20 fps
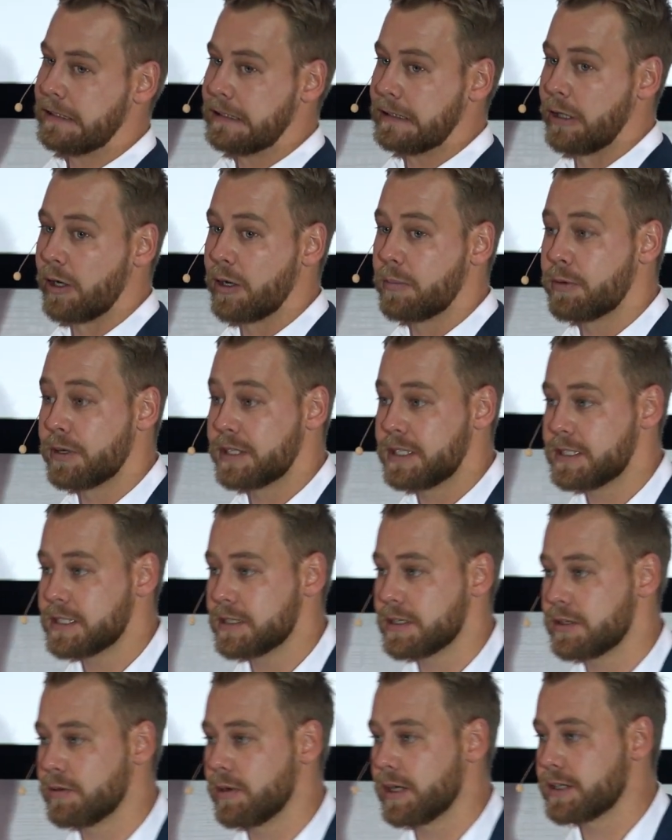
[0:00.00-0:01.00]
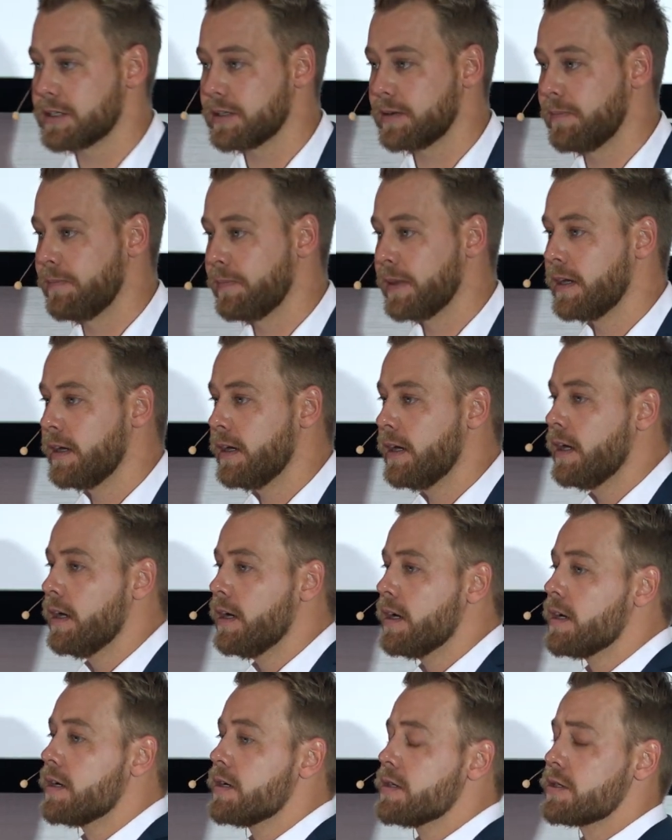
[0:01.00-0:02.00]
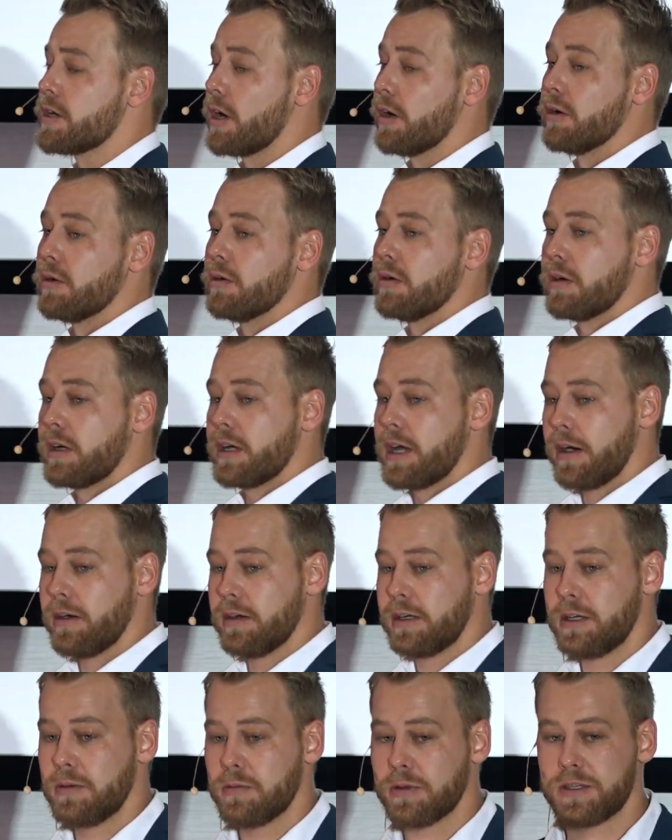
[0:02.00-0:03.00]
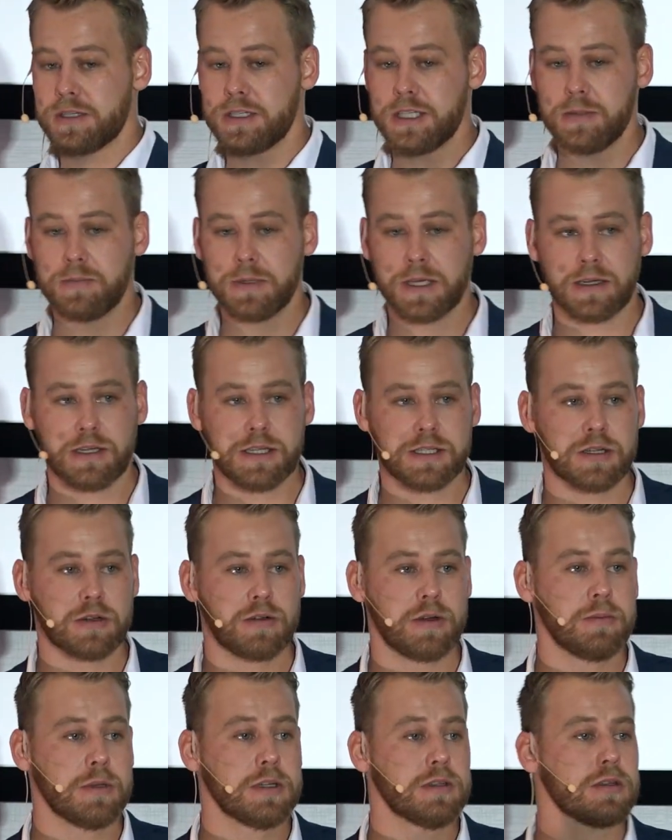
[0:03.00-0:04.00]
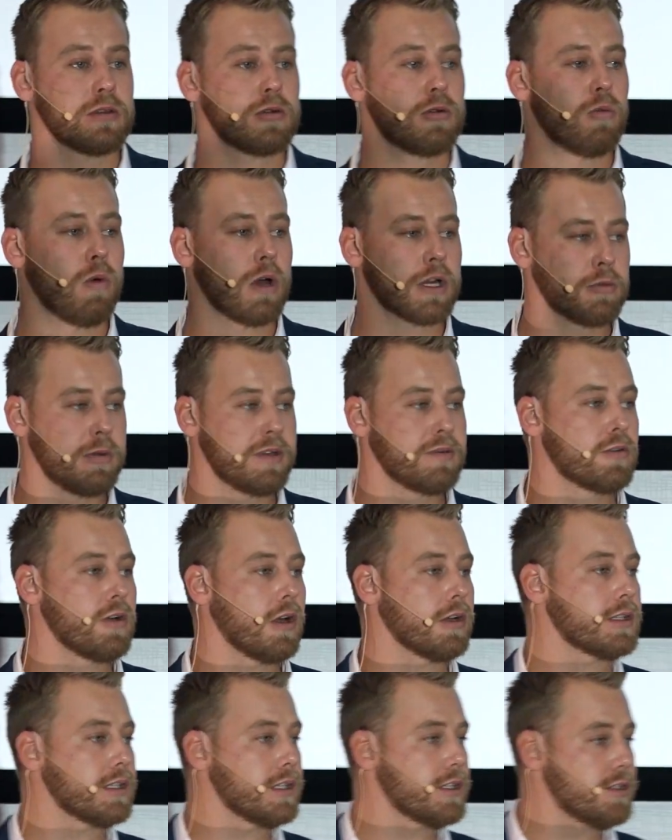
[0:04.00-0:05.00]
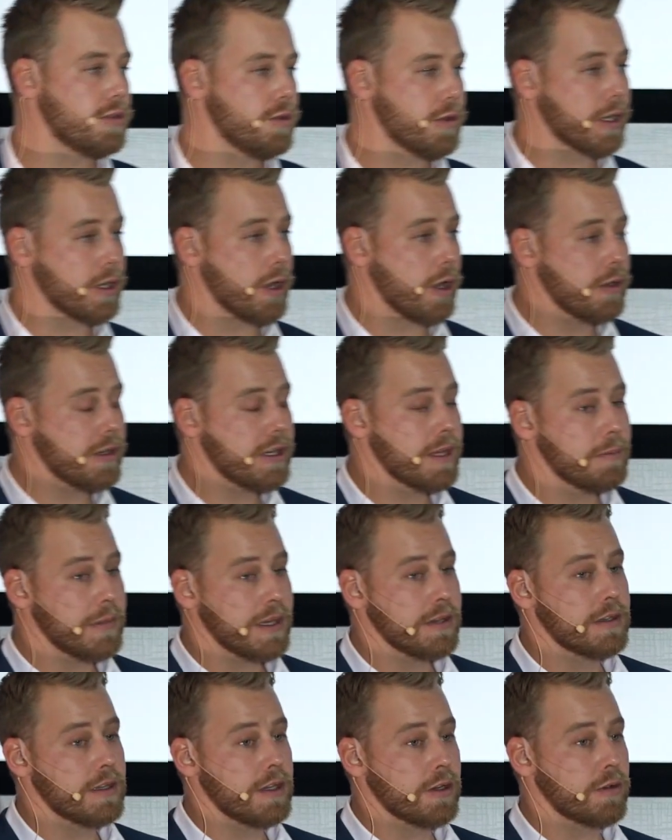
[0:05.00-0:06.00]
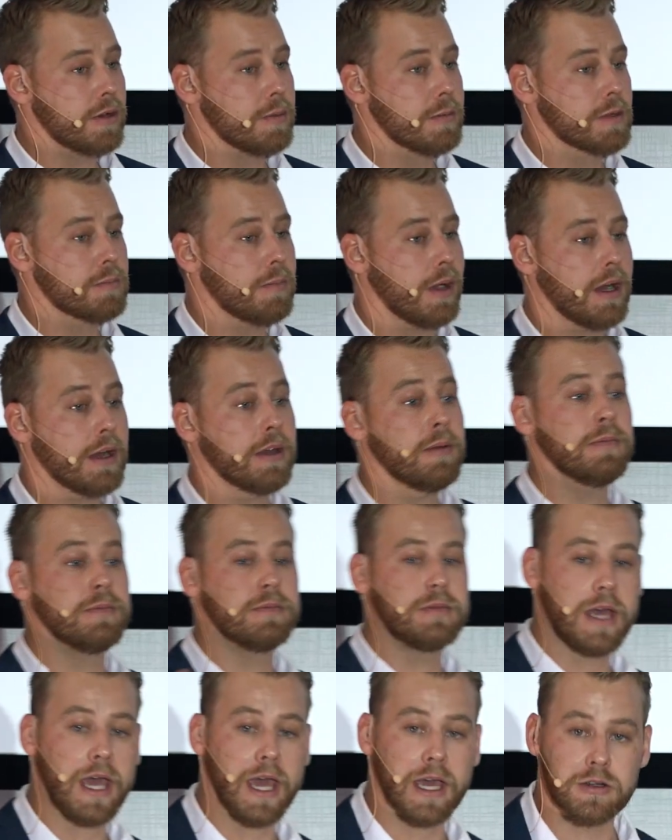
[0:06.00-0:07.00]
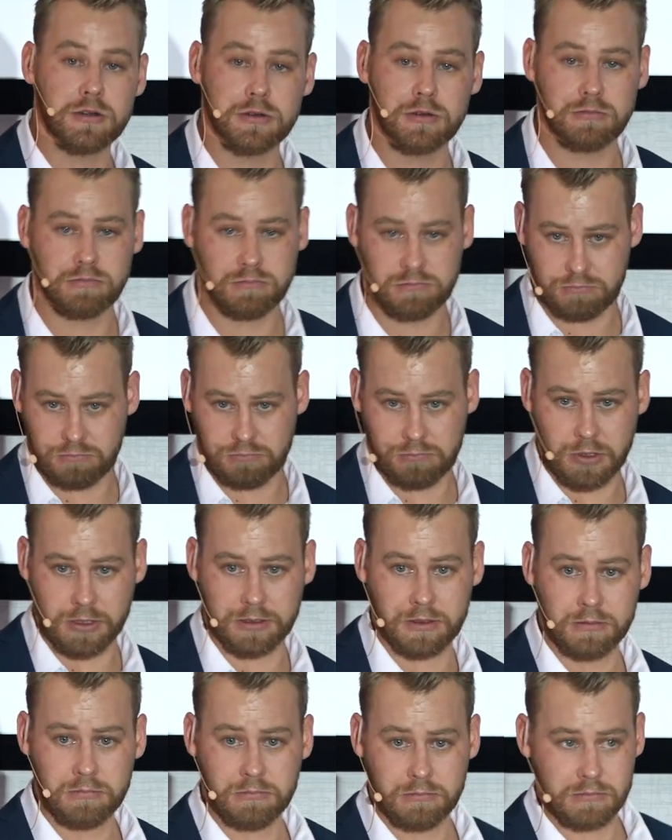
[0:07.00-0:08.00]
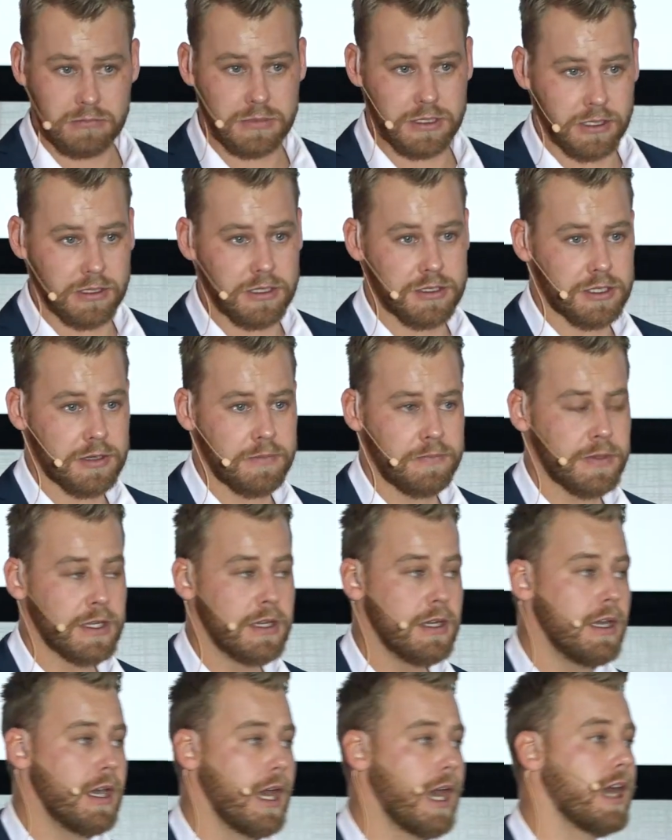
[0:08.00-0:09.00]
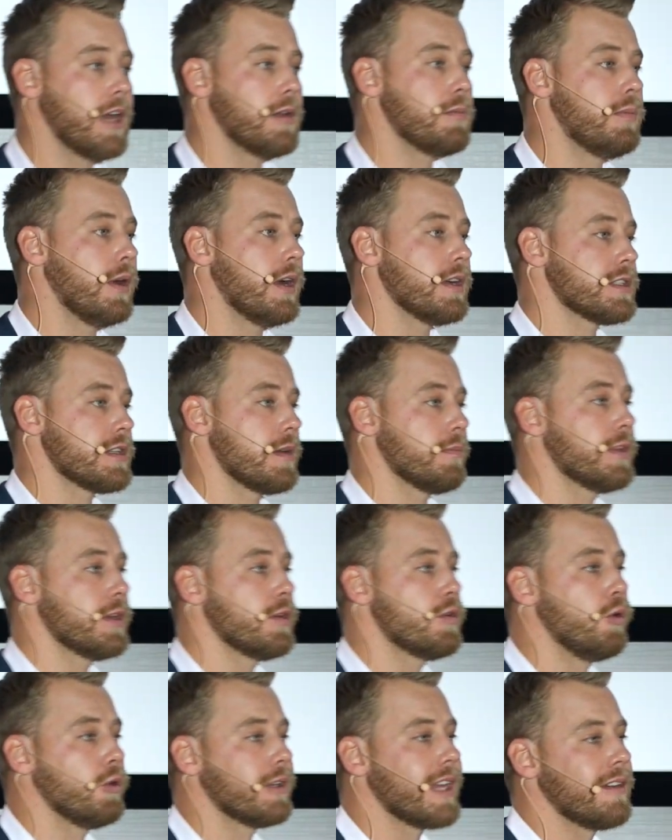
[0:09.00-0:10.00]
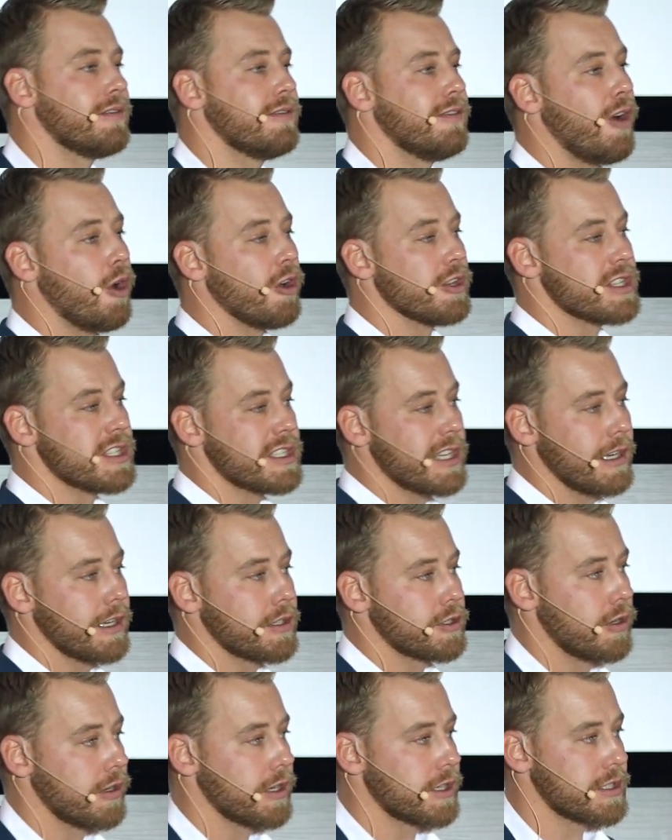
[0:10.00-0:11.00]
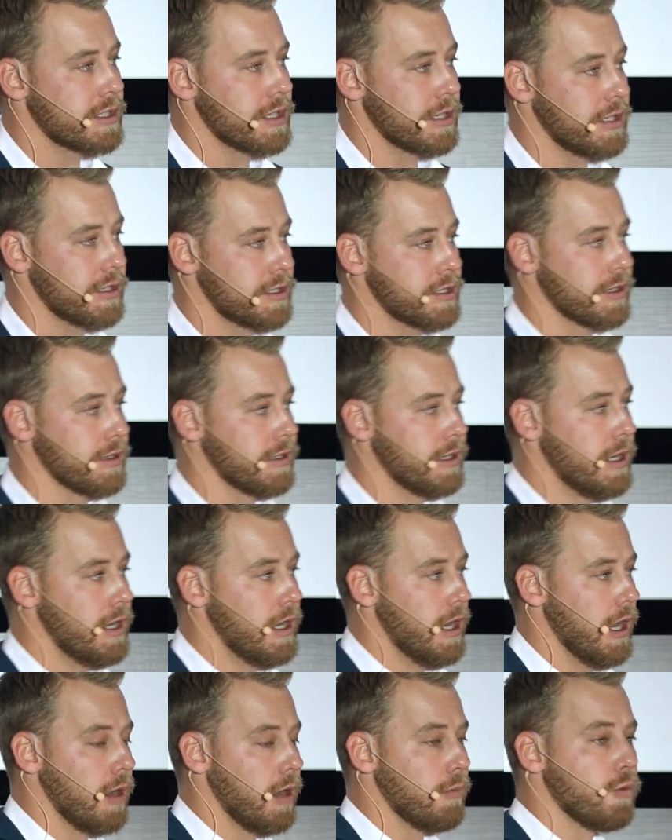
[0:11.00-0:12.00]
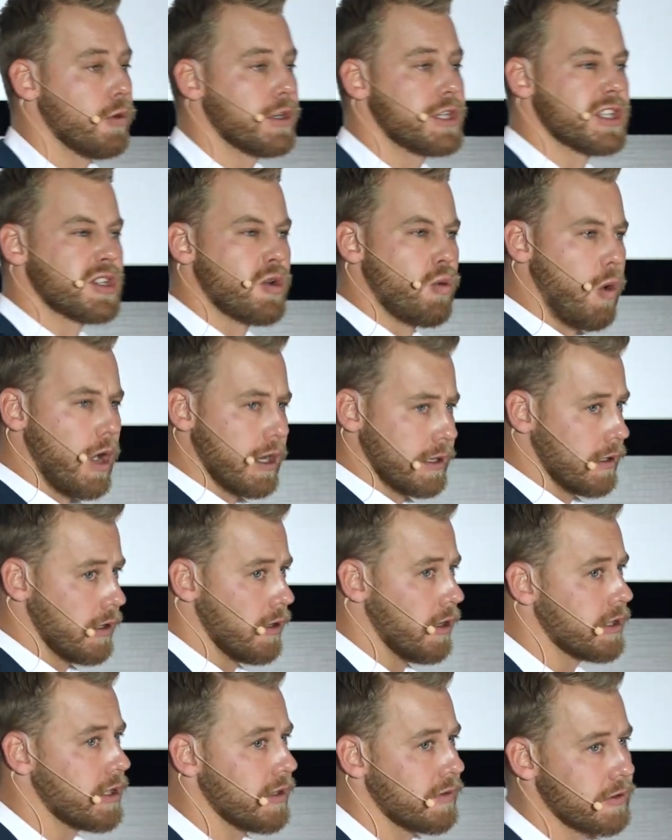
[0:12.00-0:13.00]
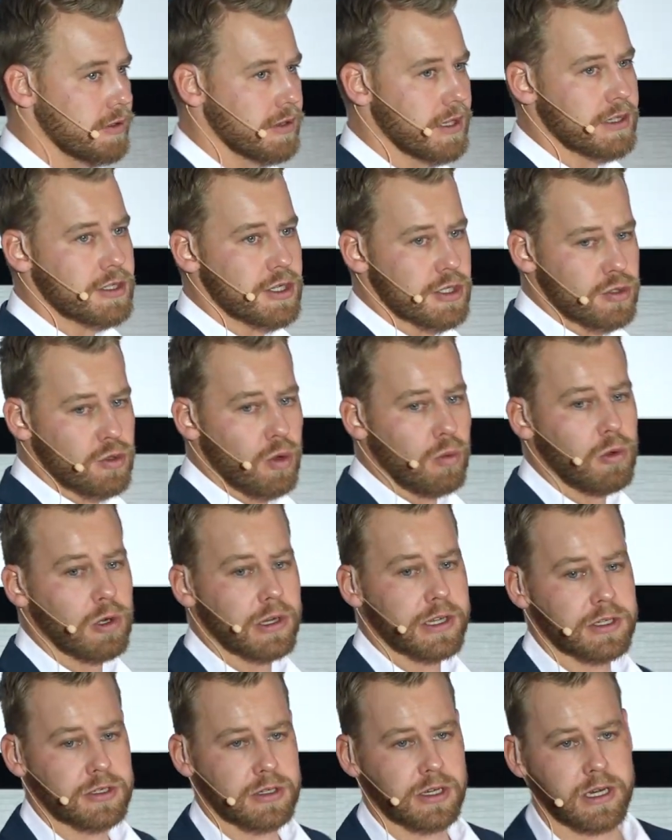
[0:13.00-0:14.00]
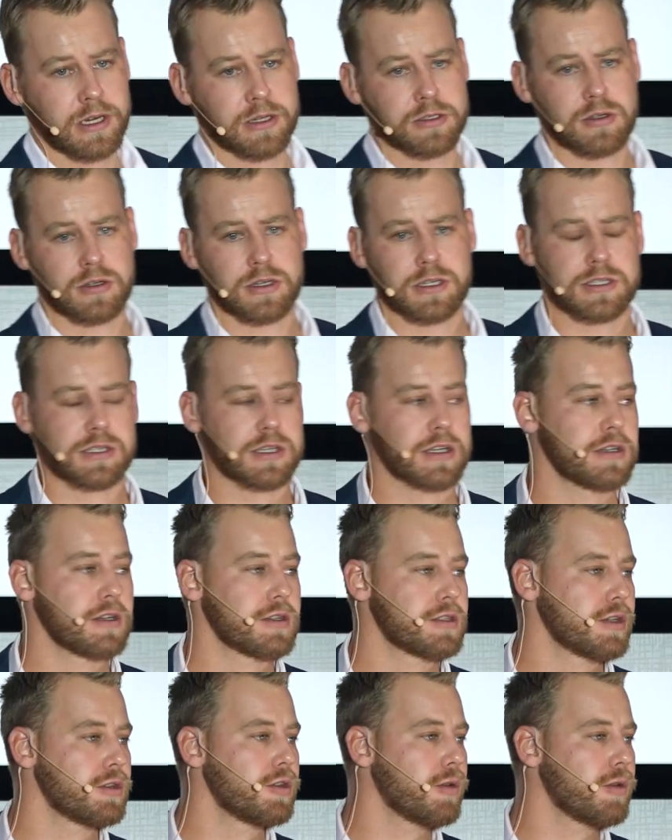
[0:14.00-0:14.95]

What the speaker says: Not a pretty situation. So, currently with the TPN lease agreement, what we've got is you can only amend the agreement by handwritten signature and by something called advanced electronic signature, which is quite a lot different than just normal electronic signature.